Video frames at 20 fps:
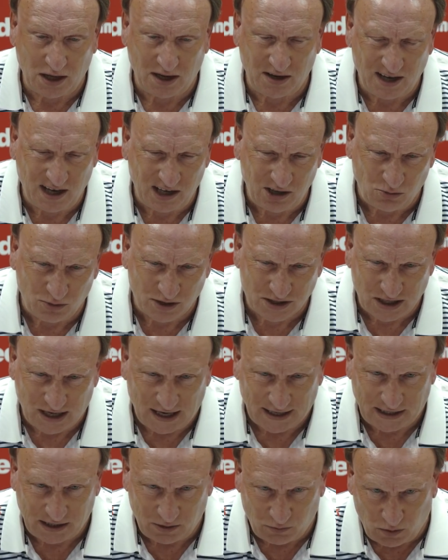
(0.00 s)
I, I always
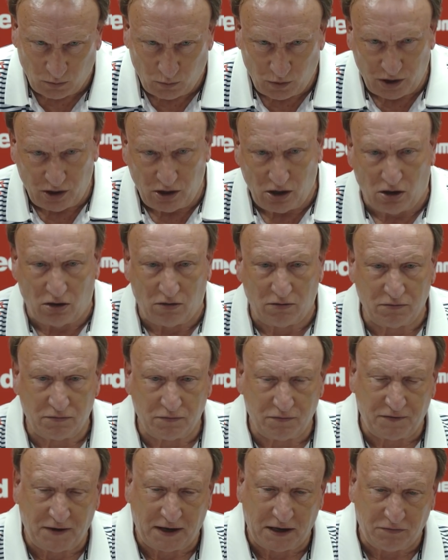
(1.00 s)
like it when we're not
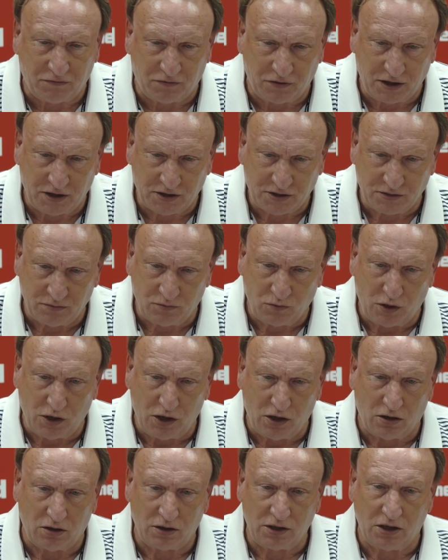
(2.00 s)
favourites and we're
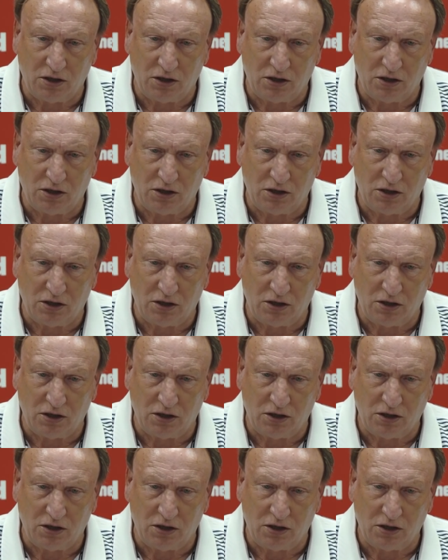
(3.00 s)
not.